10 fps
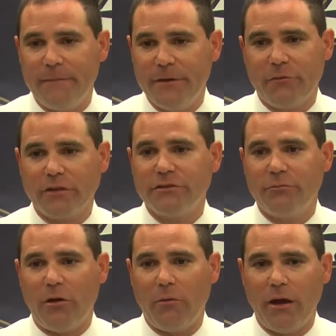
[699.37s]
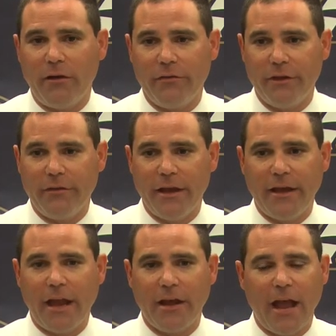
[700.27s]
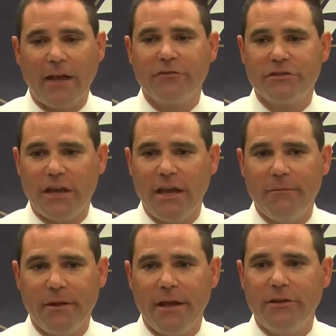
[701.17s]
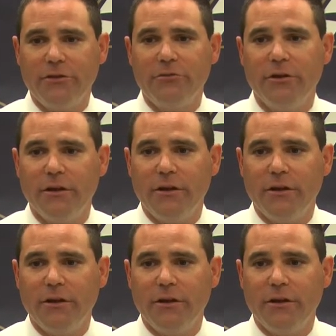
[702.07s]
runs the ball well. They got a heck of a scheme, and they do